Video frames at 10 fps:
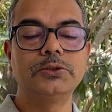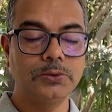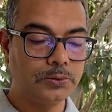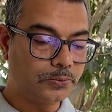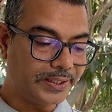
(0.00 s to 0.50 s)

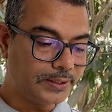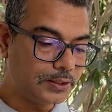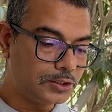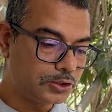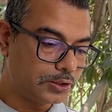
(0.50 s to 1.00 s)
so
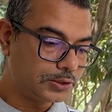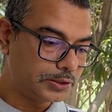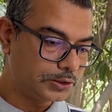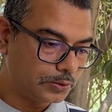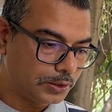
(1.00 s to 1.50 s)
while the
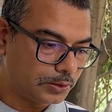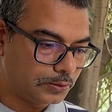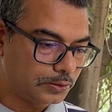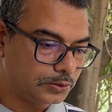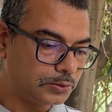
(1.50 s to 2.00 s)
installation is
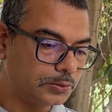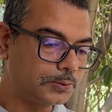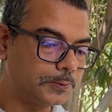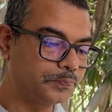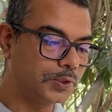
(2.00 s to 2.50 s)
going on,
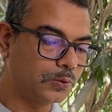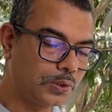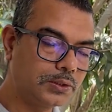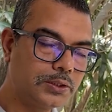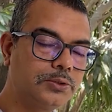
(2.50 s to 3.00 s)
so
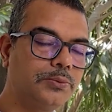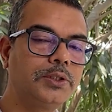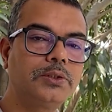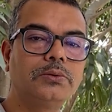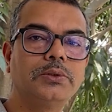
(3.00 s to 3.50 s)
what
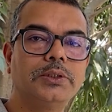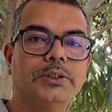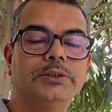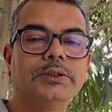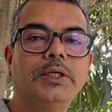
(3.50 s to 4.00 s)
this will do
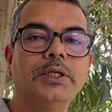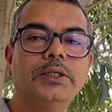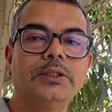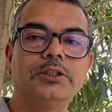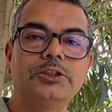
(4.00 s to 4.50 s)
is
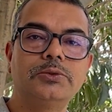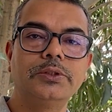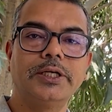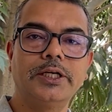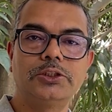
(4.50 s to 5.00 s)

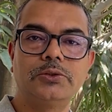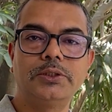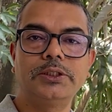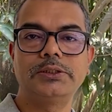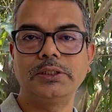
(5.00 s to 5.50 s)
this will
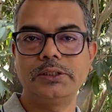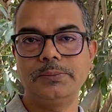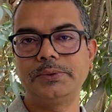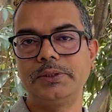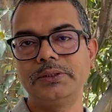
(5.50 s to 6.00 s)
actually
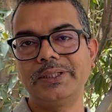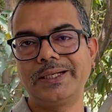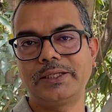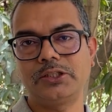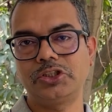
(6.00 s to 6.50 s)
set up the
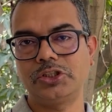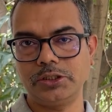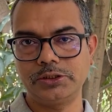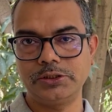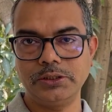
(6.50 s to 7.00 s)
directory
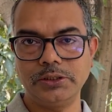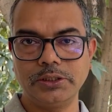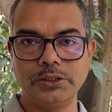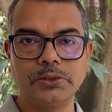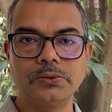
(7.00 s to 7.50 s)

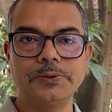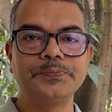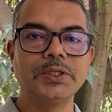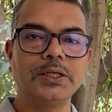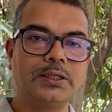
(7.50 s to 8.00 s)
structure in your